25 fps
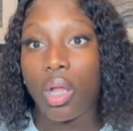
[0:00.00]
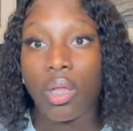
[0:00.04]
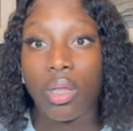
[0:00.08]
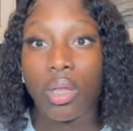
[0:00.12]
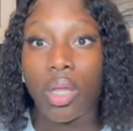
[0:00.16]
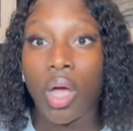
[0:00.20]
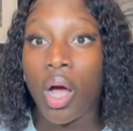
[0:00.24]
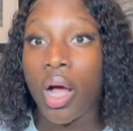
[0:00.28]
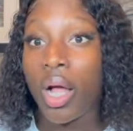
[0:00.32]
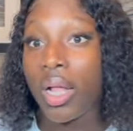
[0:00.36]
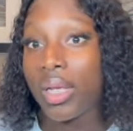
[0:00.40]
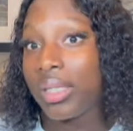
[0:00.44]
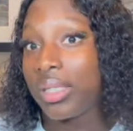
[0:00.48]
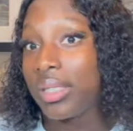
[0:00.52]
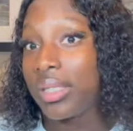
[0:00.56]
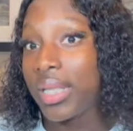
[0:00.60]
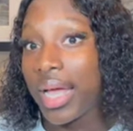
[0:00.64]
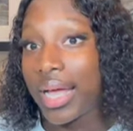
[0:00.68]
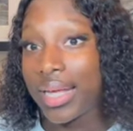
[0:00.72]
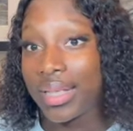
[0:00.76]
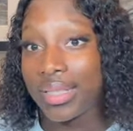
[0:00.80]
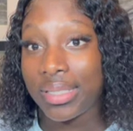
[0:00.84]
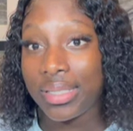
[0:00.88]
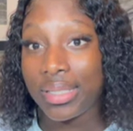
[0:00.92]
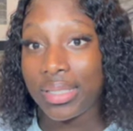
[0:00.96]
all the
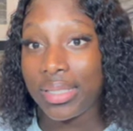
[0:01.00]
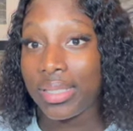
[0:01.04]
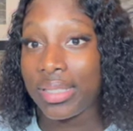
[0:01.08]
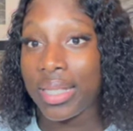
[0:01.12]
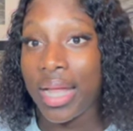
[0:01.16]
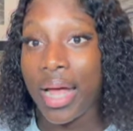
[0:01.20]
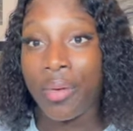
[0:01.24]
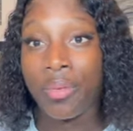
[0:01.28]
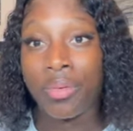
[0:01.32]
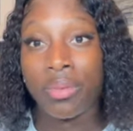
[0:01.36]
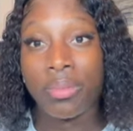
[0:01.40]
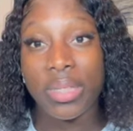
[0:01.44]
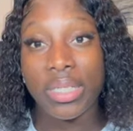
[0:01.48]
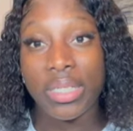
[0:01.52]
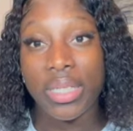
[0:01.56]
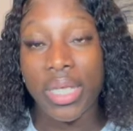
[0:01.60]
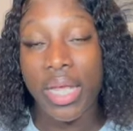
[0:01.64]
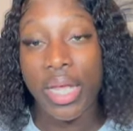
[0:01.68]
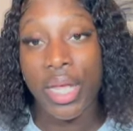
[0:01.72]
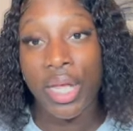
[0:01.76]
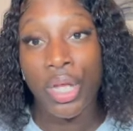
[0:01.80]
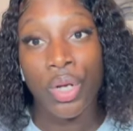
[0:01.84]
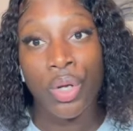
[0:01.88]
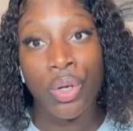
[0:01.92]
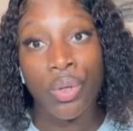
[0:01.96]
taxes that will be
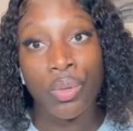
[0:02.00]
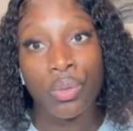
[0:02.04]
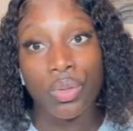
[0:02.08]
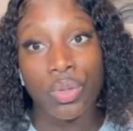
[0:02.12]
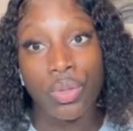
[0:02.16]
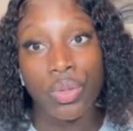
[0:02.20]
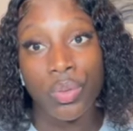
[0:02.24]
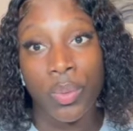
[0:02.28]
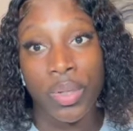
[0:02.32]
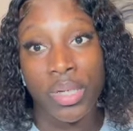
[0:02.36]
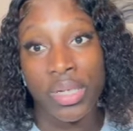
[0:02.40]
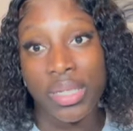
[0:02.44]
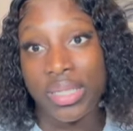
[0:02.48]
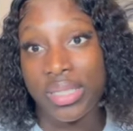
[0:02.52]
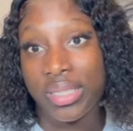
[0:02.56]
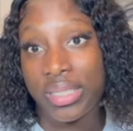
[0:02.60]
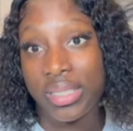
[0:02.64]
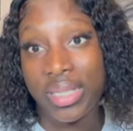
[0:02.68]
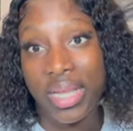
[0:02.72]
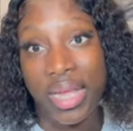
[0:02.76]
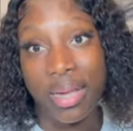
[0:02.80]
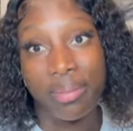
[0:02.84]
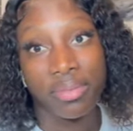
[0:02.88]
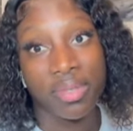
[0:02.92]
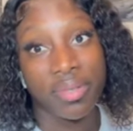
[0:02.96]
taken out when it is
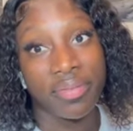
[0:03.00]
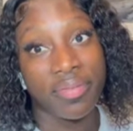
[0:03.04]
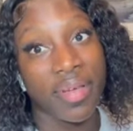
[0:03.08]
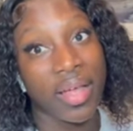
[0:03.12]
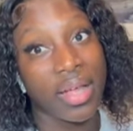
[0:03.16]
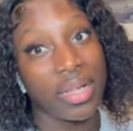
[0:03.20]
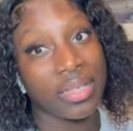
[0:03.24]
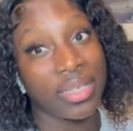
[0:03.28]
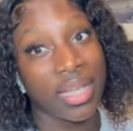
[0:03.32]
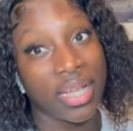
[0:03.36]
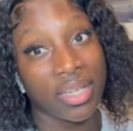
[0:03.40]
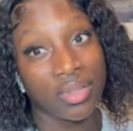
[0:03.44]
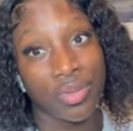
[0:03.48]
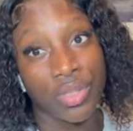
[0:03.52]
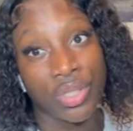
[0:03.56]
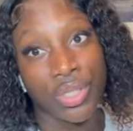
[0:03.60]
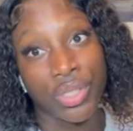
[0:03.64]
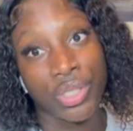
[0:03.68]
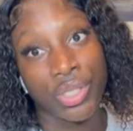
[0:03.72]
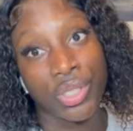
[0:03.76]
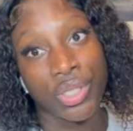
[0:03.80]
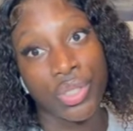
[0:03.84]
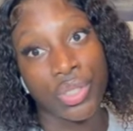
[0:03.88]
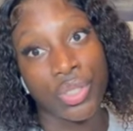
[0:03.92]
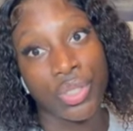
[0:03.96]
time to file tax
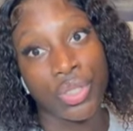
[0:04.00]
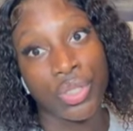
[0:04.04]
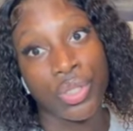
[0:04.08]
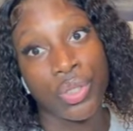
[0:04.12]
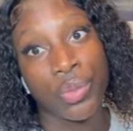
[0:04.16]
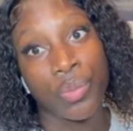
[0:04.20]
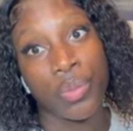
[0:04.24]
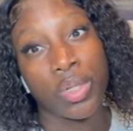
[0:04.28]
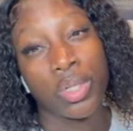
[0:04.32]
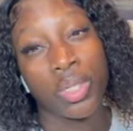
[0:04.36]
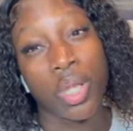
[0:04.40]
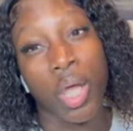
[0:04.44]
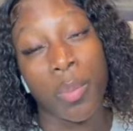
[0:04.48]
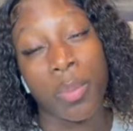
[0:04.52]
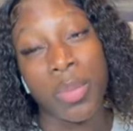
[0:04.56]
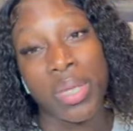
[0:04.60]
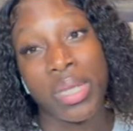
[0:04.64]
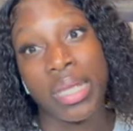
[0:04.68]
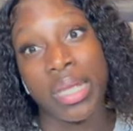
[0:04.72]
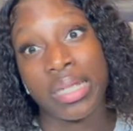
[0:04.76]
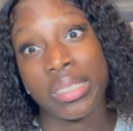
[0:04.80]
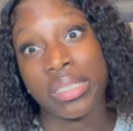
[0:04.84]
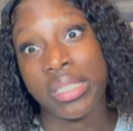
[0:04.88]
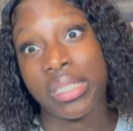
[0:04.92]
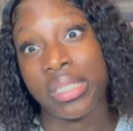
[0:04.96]
returns, you will not be
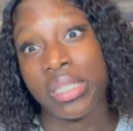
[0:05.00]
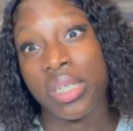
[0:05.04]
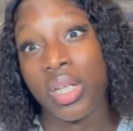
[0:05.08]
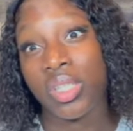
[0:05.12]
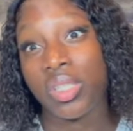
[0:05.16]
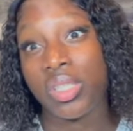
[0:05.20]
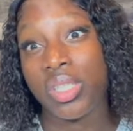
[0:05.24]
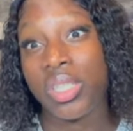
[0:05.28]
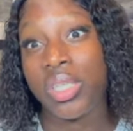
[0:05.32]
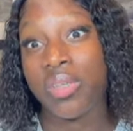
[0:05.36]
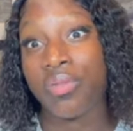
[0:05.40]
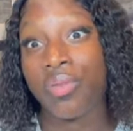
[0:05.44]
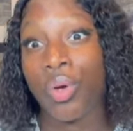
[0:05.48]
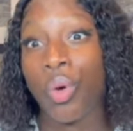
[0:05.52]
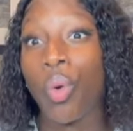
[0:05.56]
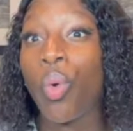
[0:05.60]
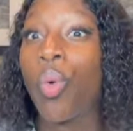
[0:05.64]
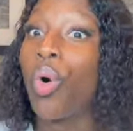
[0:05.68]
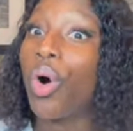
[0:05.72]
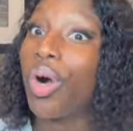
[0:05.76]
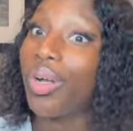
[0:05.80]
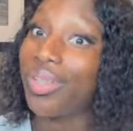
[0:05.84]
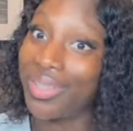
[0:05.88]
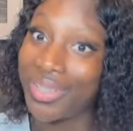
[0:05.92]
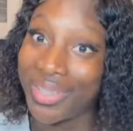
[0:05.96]
getting not even
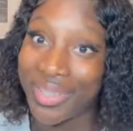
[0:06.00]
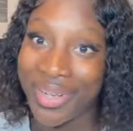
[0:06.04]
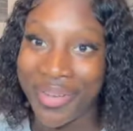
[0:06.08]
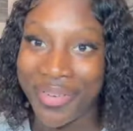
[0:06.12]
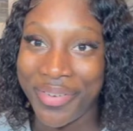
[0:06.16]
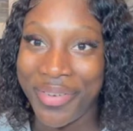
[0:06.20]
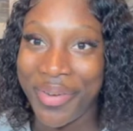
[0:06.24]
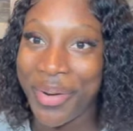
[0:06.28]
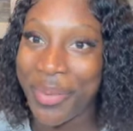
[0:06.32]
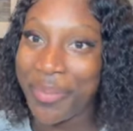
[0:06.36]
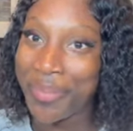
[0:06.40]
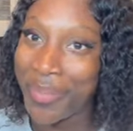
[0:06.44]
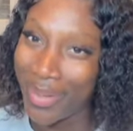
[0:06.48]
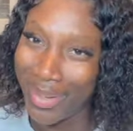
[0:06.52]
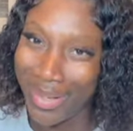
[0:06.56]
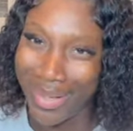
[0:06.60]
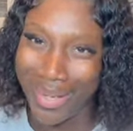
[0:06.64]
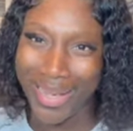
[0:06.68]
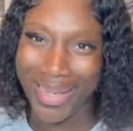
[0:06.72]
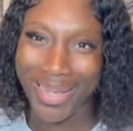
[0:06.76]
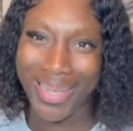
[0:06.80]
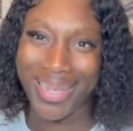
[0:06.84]
quarter of your money.